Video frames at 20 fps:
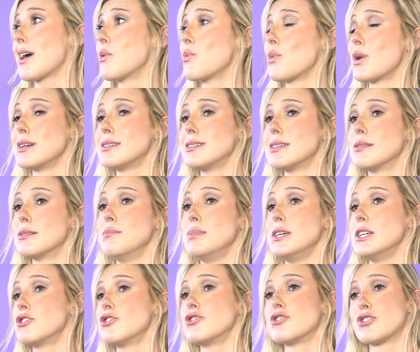can wear it to the
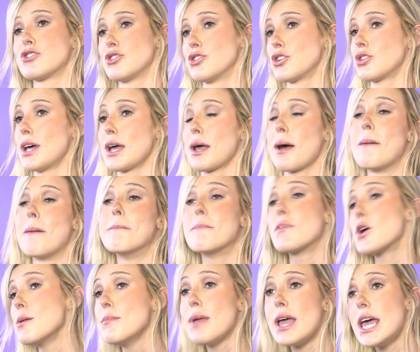beach and just look like a
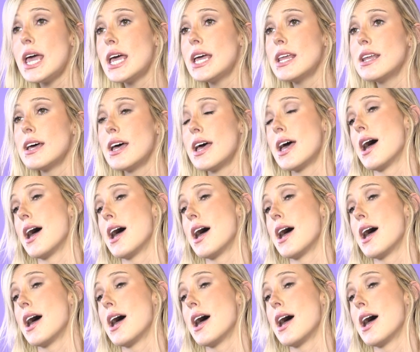mermaid.